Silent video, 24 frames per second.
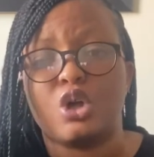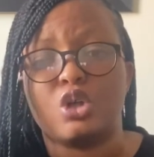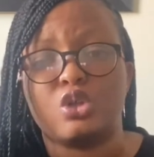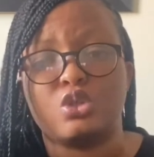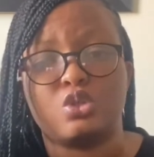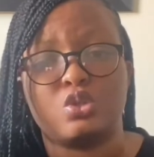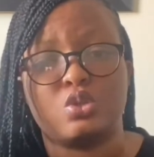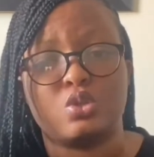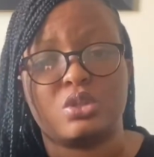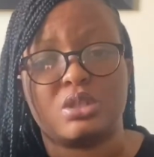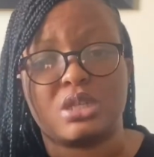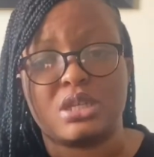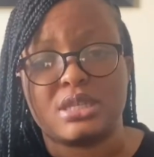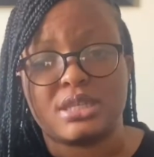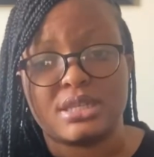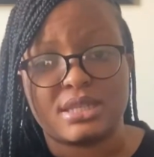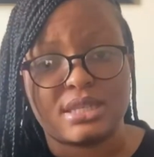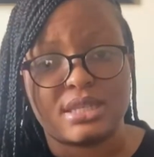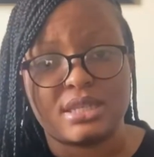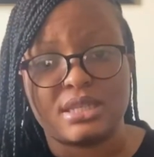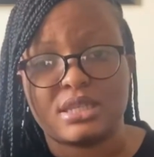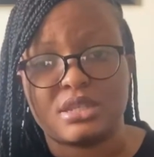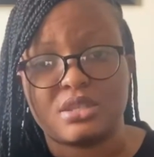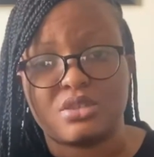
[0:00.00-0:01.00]
to the
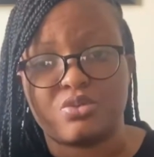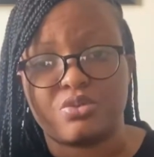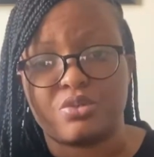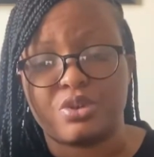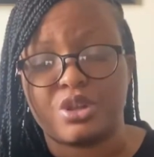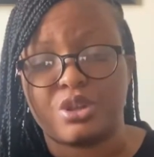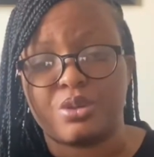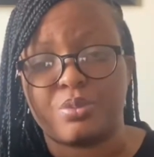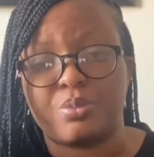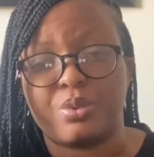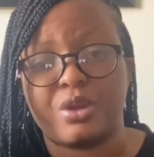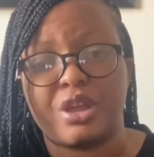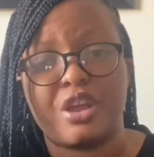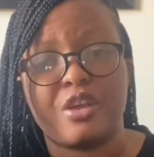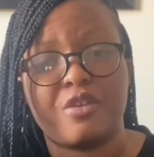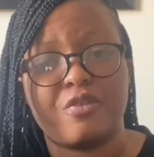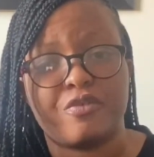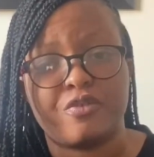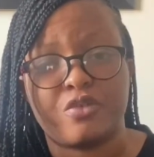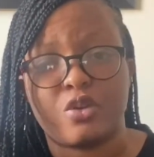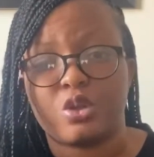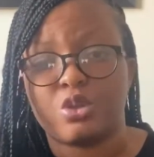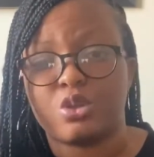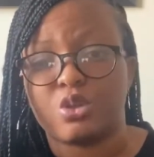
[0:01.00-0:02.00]
sixth rib in
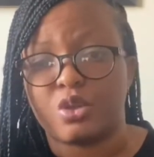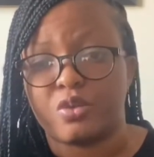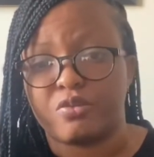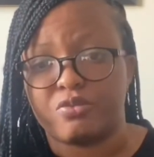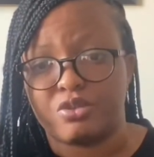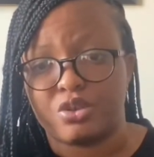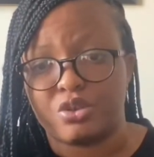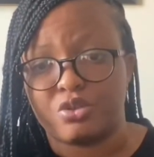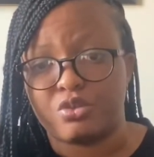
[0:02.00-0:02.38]
front of the